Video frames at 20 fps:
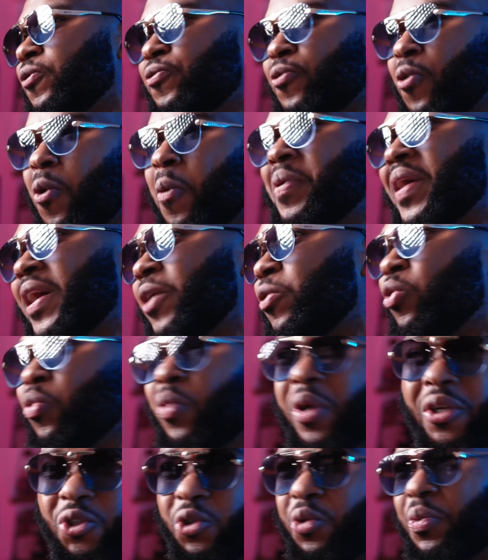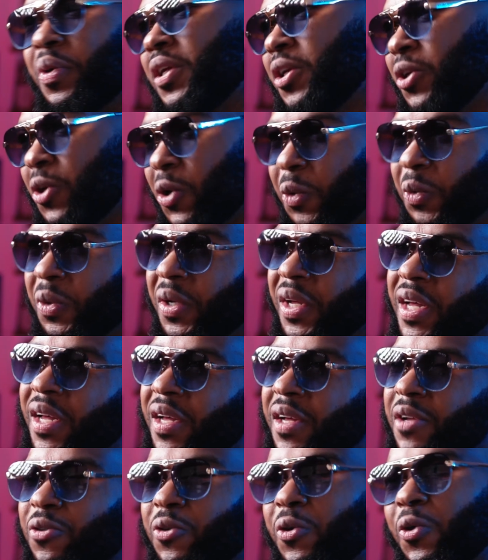to fall back on what you already know.
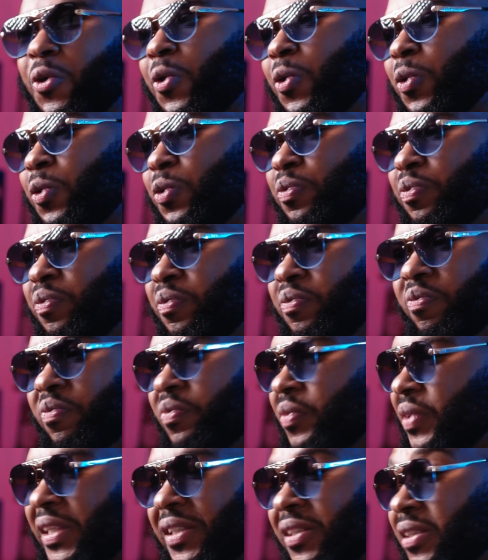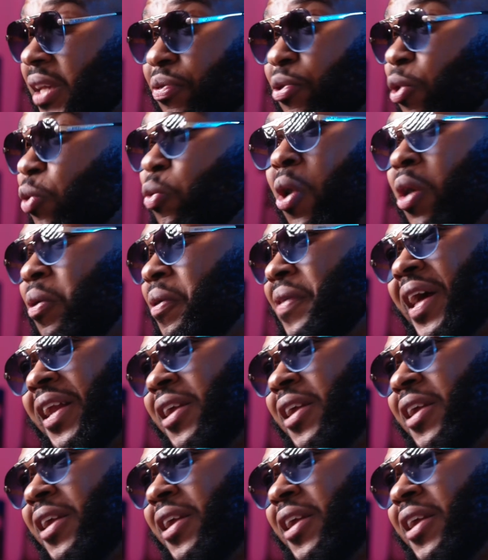So there's nothing wrong with